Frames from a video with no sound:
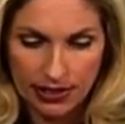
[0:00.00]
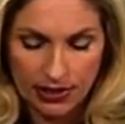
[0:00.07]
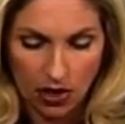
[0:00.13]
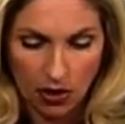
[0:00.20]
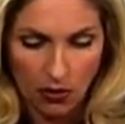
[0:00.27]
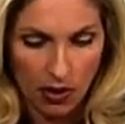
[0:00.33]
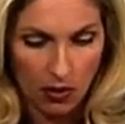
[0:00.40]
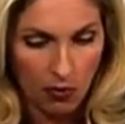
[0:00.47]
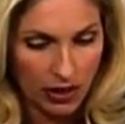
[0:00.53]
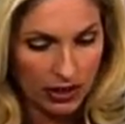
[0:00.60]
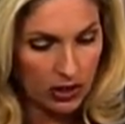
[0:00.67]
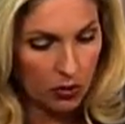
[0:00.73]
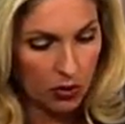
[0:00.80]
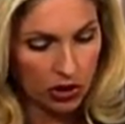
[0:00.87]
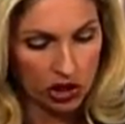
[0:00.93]
So
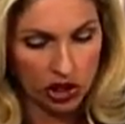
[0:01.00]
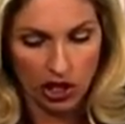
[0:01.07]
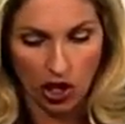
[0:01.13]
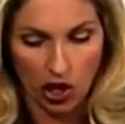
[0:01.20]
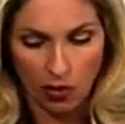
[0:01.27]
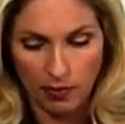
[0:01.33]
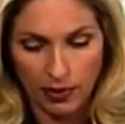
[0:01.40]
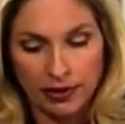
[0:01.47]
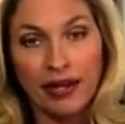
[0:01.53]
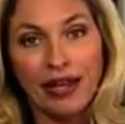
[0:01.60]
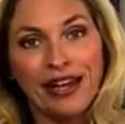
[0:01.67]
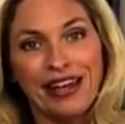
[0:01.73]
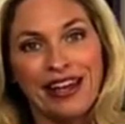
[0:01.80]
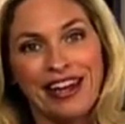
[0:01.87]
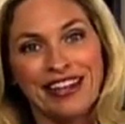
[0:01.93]
one to watch at the Open
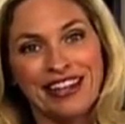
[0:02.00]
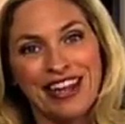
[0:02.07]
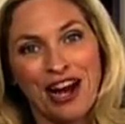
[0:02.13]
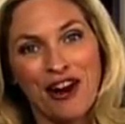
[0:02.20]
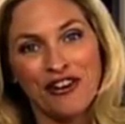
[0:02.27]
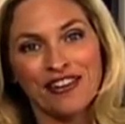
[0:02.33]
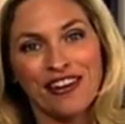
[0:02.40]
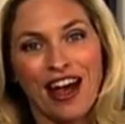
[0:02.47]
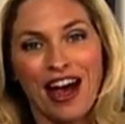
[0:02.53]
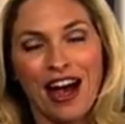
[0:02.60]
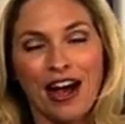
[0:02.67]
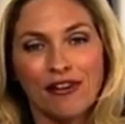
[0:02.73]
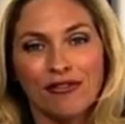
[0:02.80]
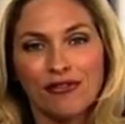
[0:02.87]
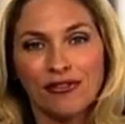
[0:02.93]
in an hour and a
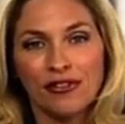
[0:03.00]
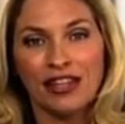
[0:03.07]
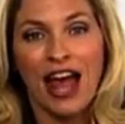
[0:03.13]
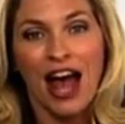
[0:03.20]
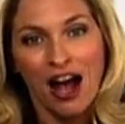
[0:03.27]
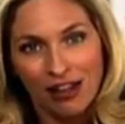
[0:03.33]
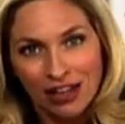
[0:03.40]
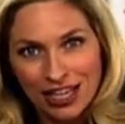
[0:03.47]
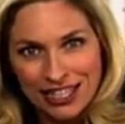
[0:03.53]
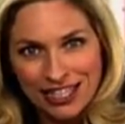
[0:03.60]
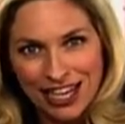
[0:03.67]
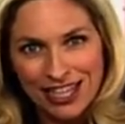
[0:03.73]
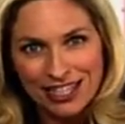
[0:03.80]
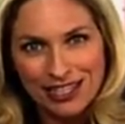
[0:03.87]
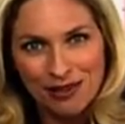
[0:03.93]
half. Now let's
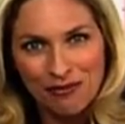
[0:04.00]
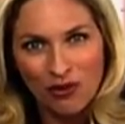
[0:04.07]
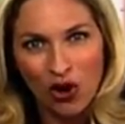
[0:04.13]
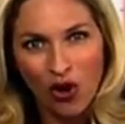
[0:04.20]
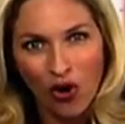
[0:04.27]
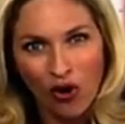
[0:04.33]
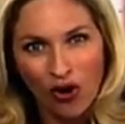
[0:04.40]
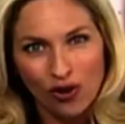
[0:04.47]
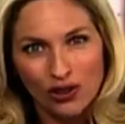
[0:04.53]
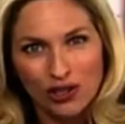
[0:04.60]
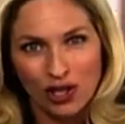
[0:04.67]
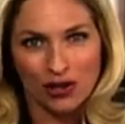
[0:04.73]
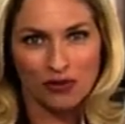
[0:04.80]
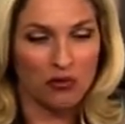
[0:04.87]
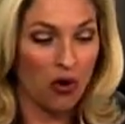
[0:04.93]
get some
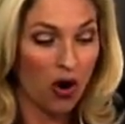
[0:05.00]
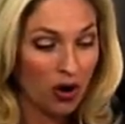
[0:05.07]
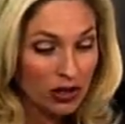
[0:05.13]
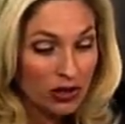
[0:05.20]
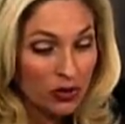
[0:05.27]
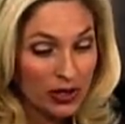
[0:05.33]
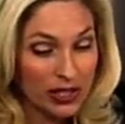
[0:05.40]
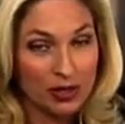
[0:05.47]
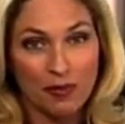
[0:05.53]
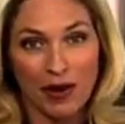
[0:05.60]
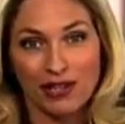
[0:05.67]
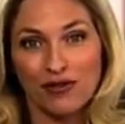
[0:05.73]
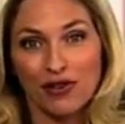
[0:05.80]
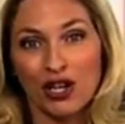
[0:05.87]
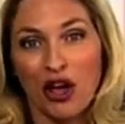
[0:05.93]
calls on what to
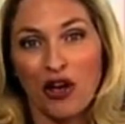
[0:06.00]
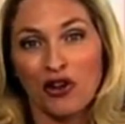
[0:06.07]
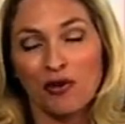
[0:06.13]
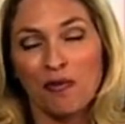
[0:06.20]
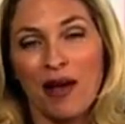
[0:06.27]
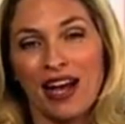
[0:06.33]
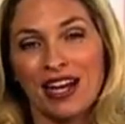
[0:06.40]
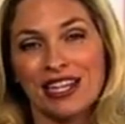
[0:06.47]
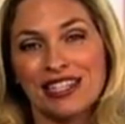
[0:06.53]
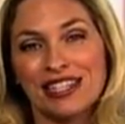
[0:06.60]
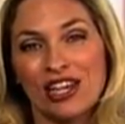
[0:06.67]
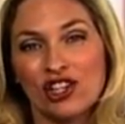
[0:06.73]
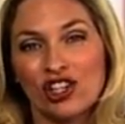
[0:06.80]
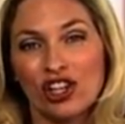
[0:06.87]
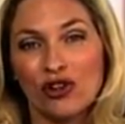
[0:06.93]
expect for the local market
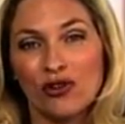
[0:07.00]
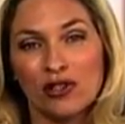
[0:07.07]
session.